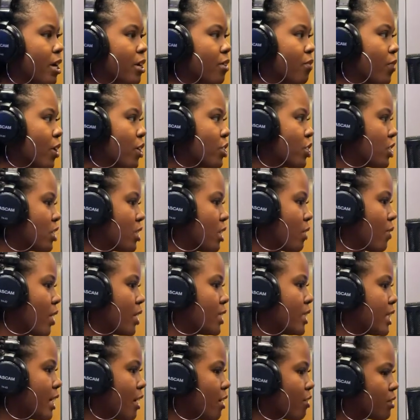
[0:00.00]
better versions of
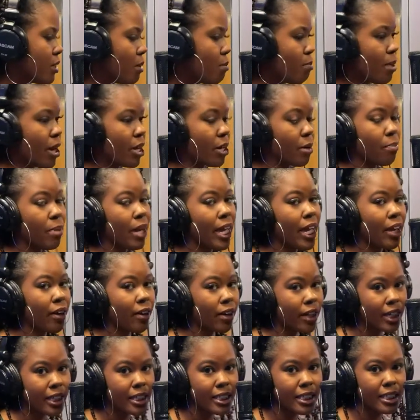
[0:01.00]
ourselves, better
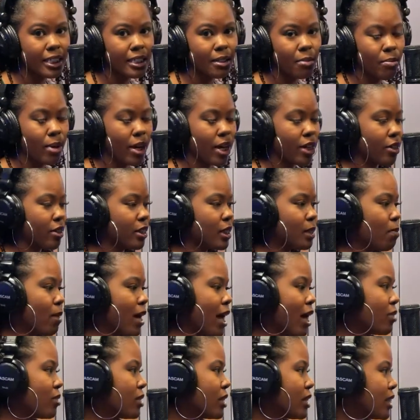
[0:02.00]
parents, better
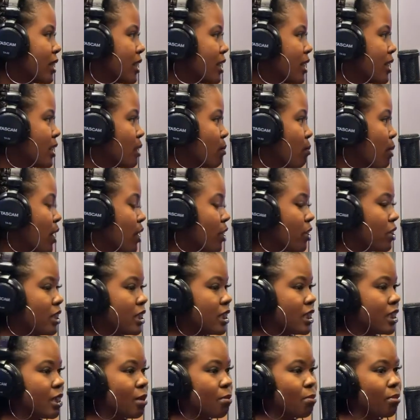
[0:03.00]
spouses, better
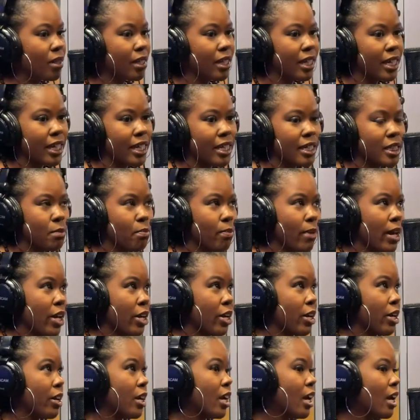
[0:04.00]
siblings,
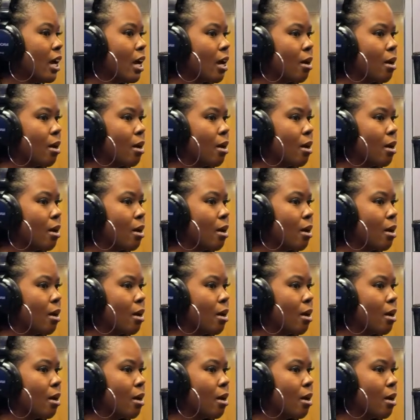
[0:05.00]
better